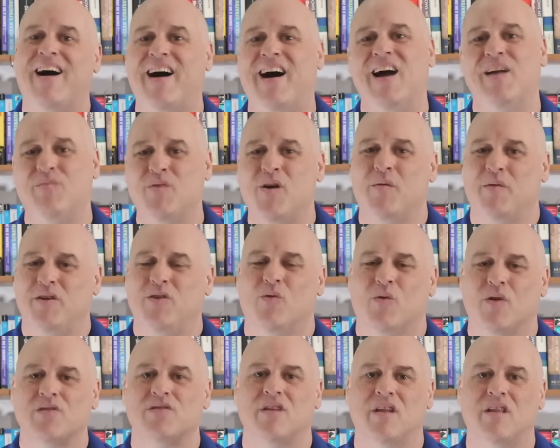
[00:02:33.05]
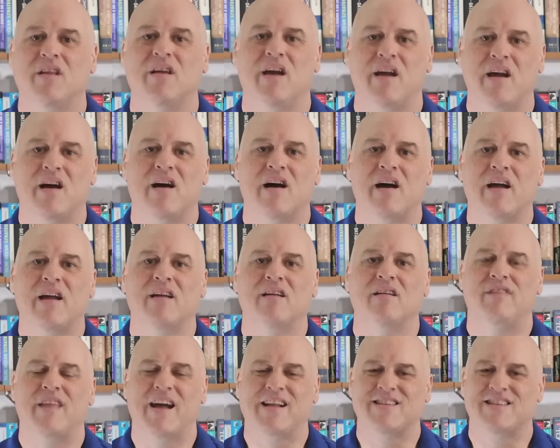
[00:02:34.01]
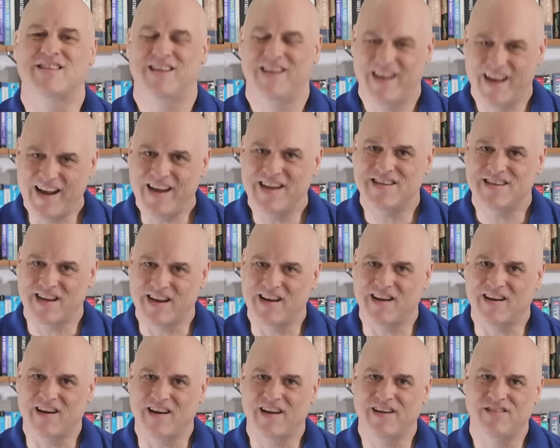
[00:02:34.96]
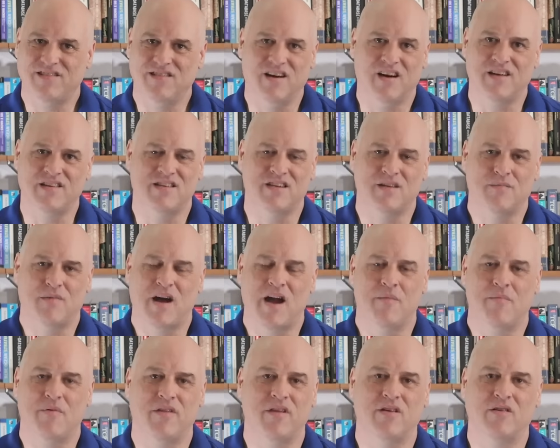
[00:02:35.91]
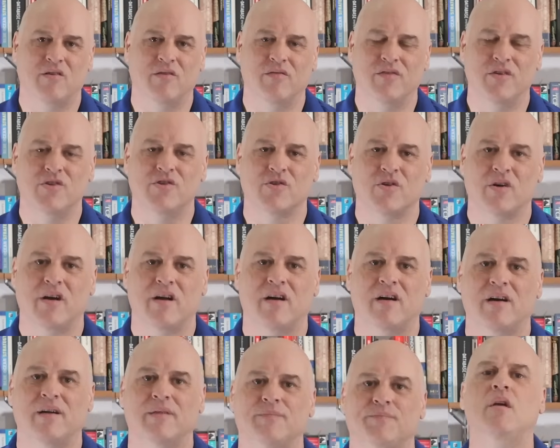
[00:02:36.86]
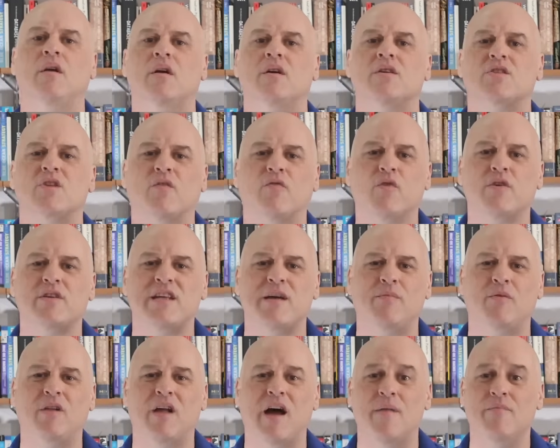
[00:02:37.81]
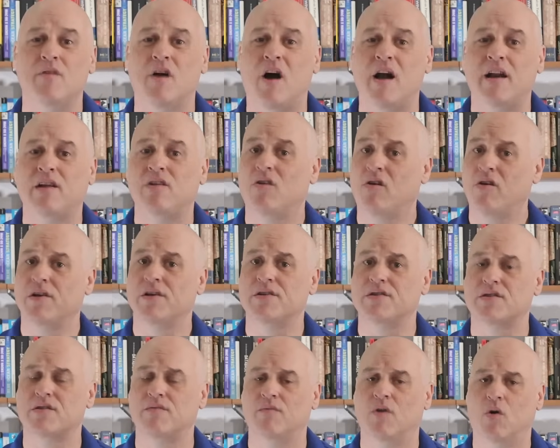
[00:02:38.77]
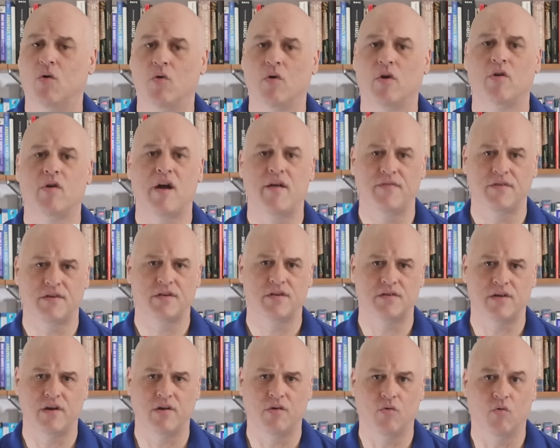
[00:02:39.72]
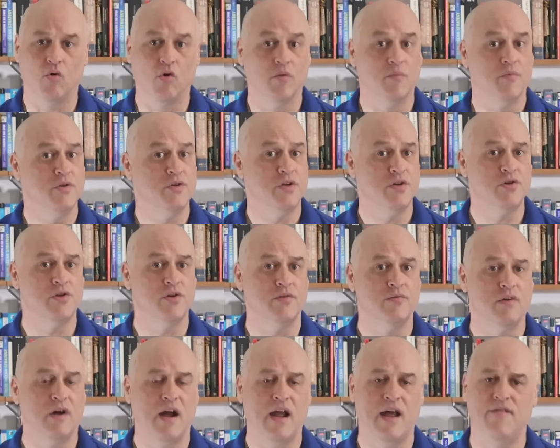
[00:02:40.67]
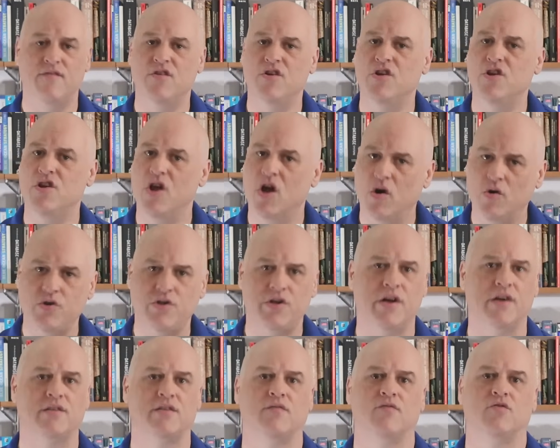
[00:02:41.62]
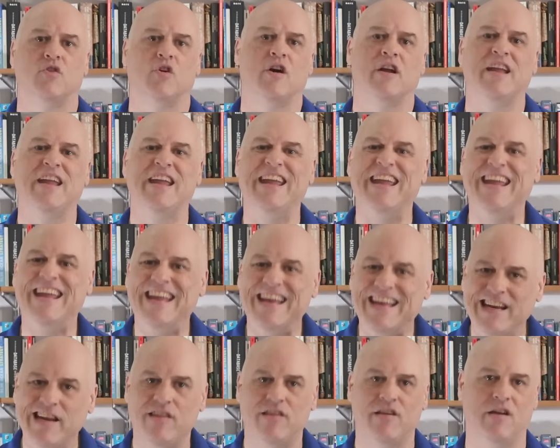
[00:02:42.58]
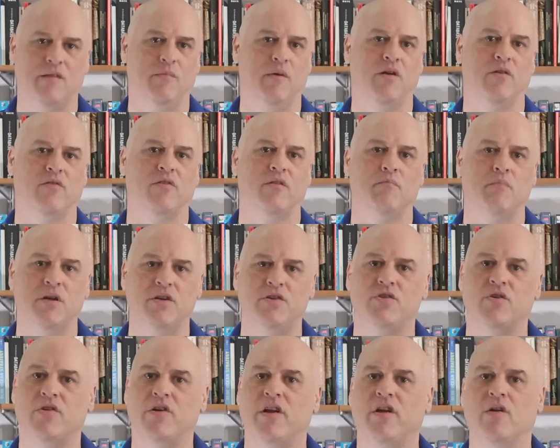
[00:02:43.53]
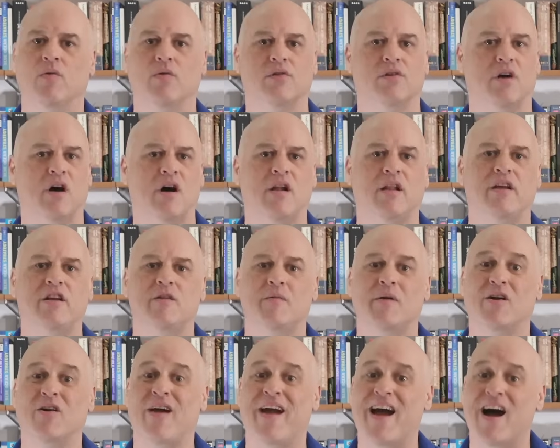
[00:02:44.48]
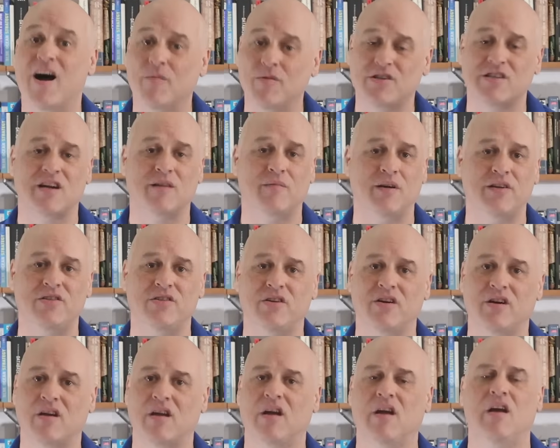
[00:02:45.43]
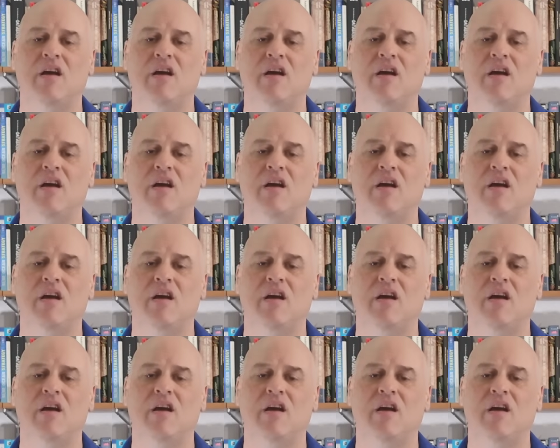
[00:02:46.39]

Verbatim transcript: I'd probably do worse than the AI. That's today's AI, not some hypothetical future AI. So for example, I'm not an artist or a graphics designer or a musician. I have no chance of drawing anything better than Midjourney or Dolly, no matter how much time I took.